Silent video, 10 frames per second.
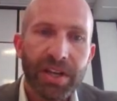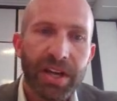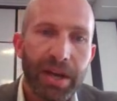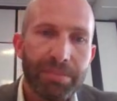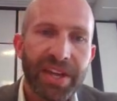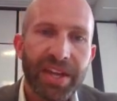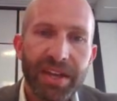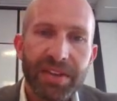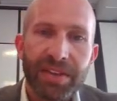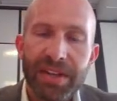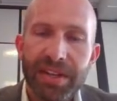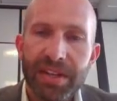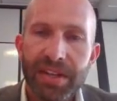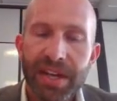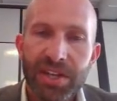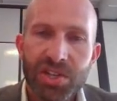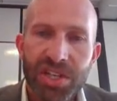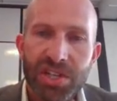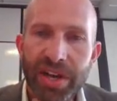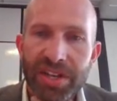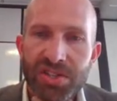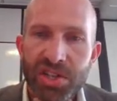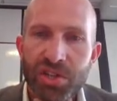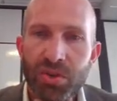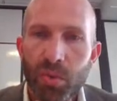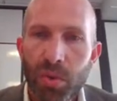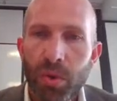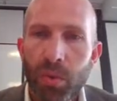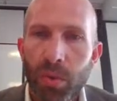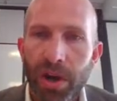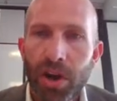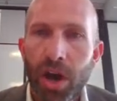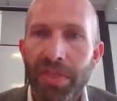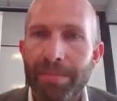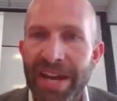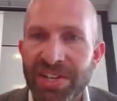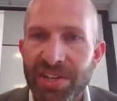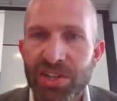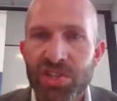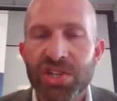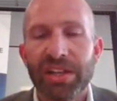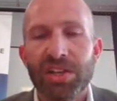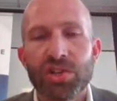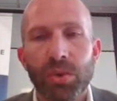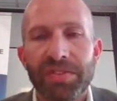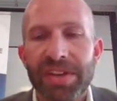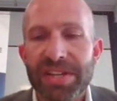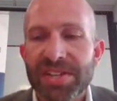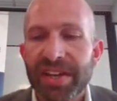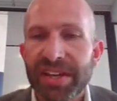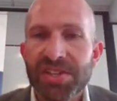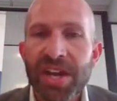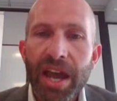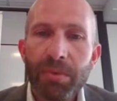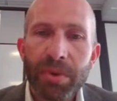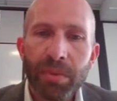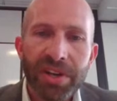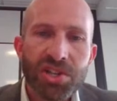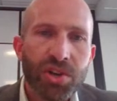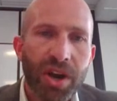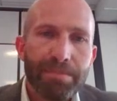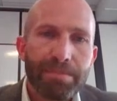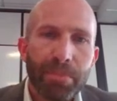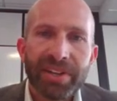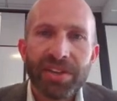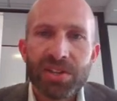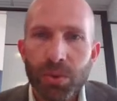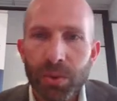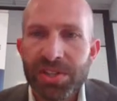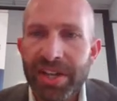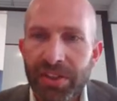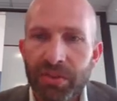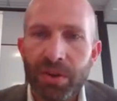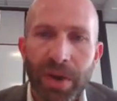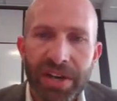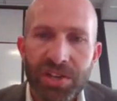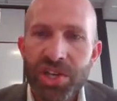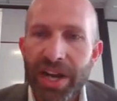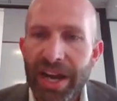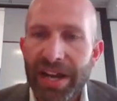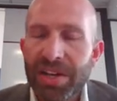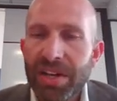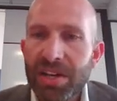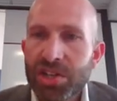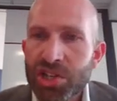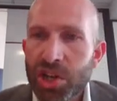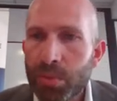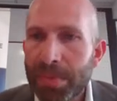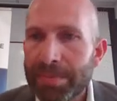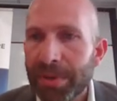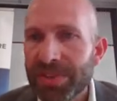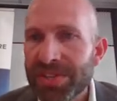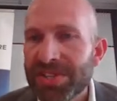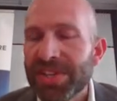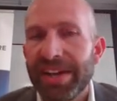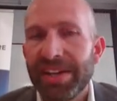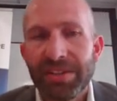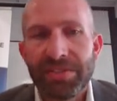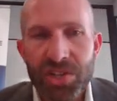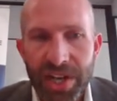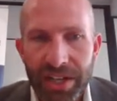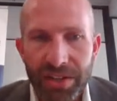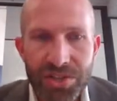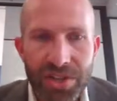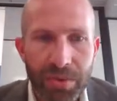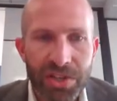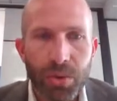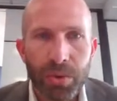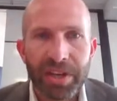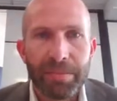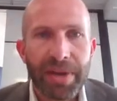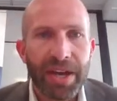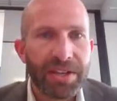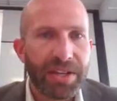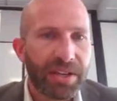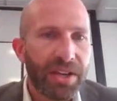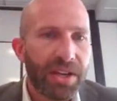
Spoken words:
the energy transition or whatnot, the maintenance challenge, all of these things. And we wanted to try and bring this all together in one chart to show people the scale of the challenge that we're talking about here.